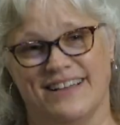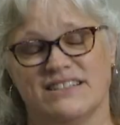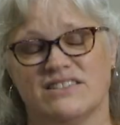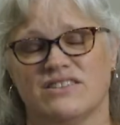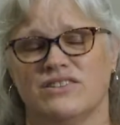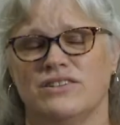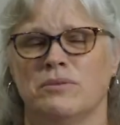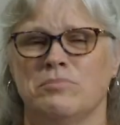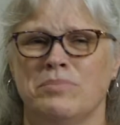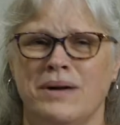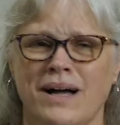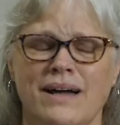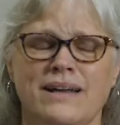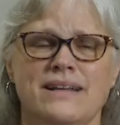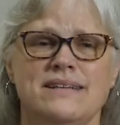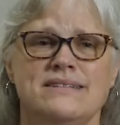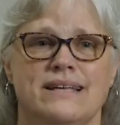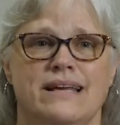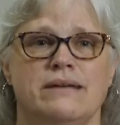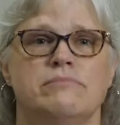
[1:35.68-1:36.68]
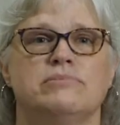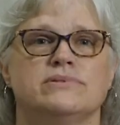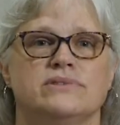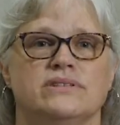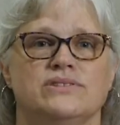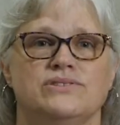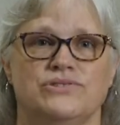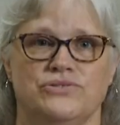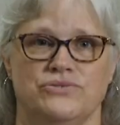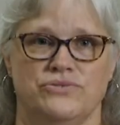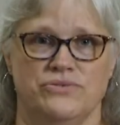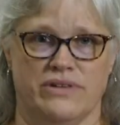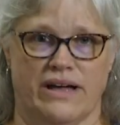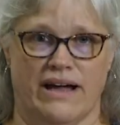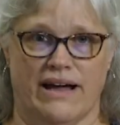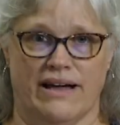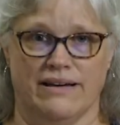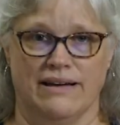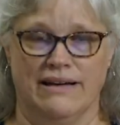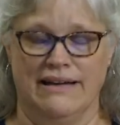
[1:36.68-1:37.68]
so your body's able to do
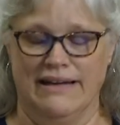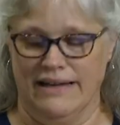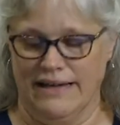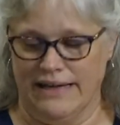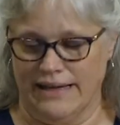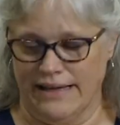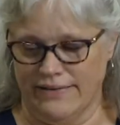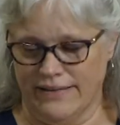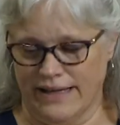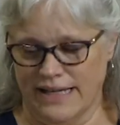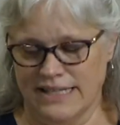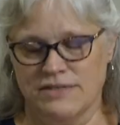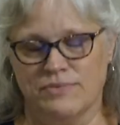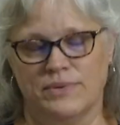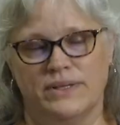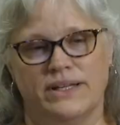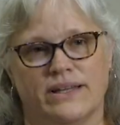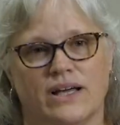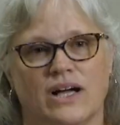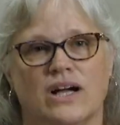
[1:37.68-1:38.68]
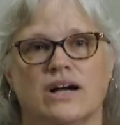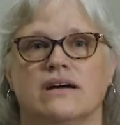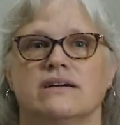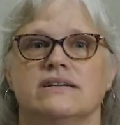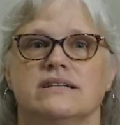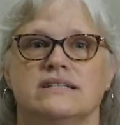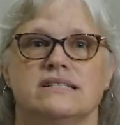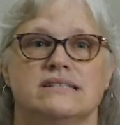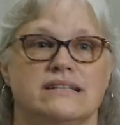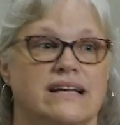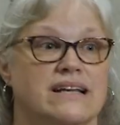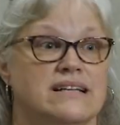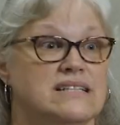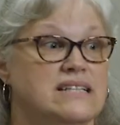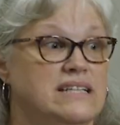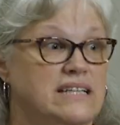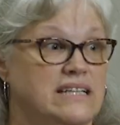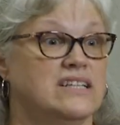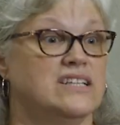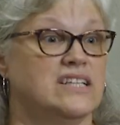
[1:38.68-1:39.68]
that. And that's one of the hardest things
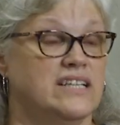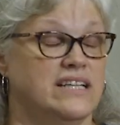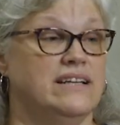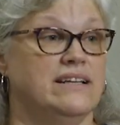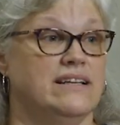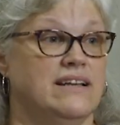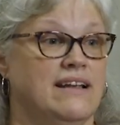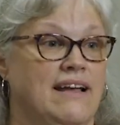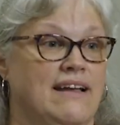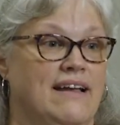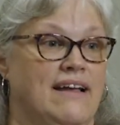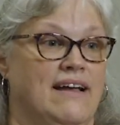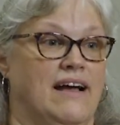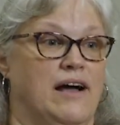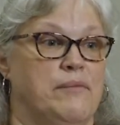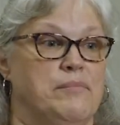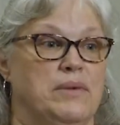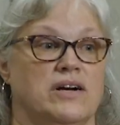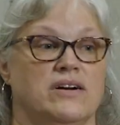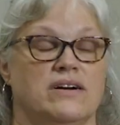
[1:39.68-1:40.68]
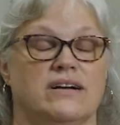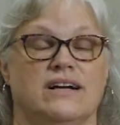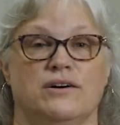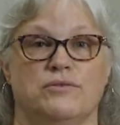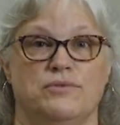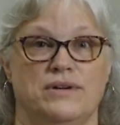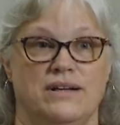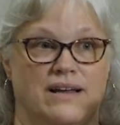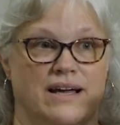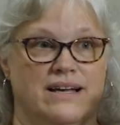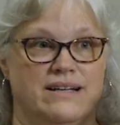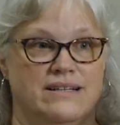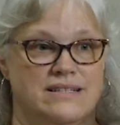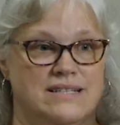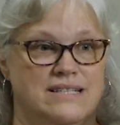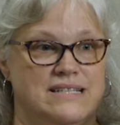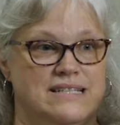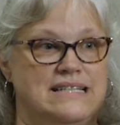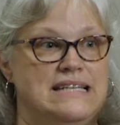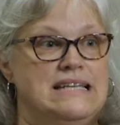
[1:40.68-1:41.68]
here in America. We like to
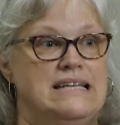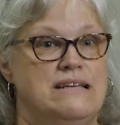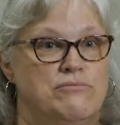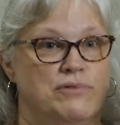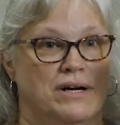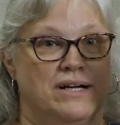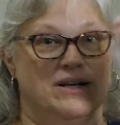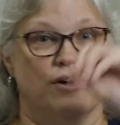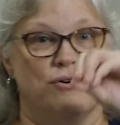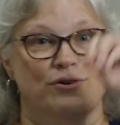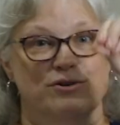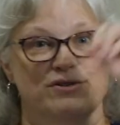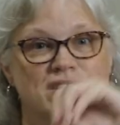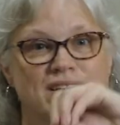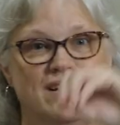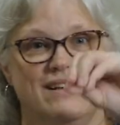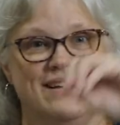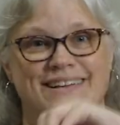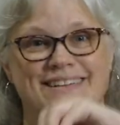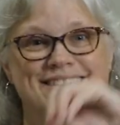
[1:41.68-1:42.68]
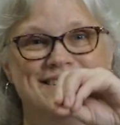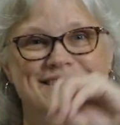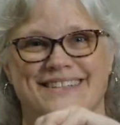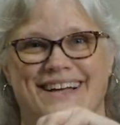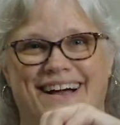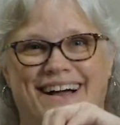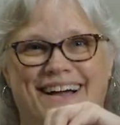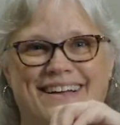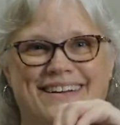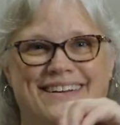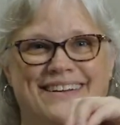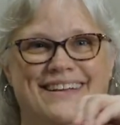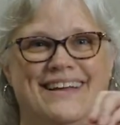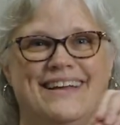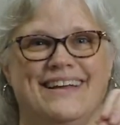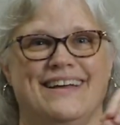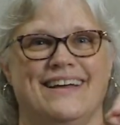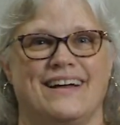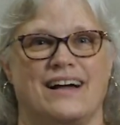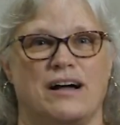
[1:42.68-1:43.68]
see what goes inside
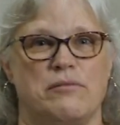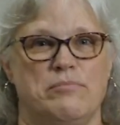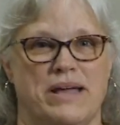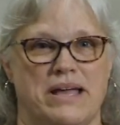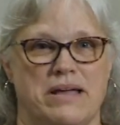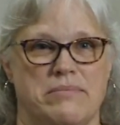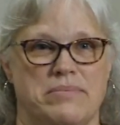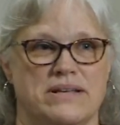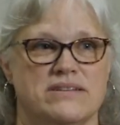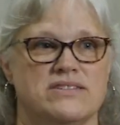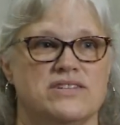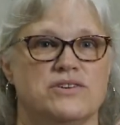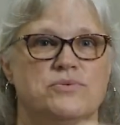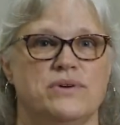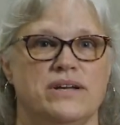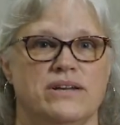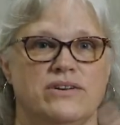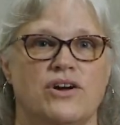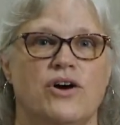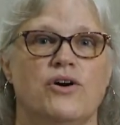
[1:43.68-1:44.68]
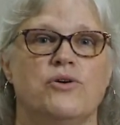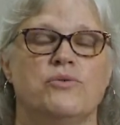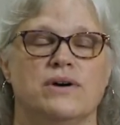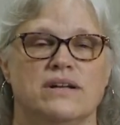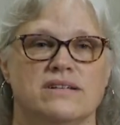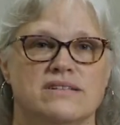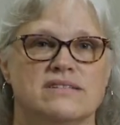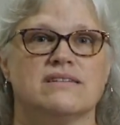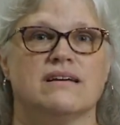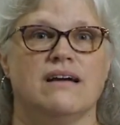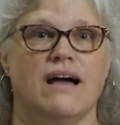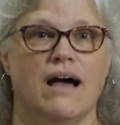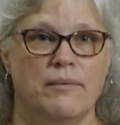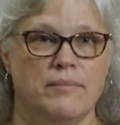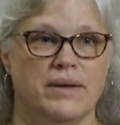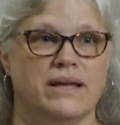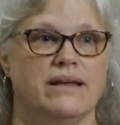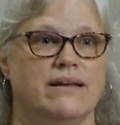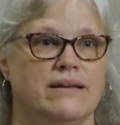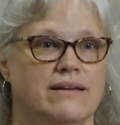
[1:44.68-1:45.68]
a baby so we know what's
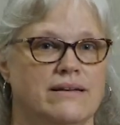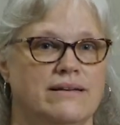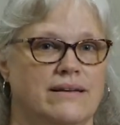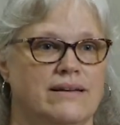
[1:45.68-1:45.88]
coming,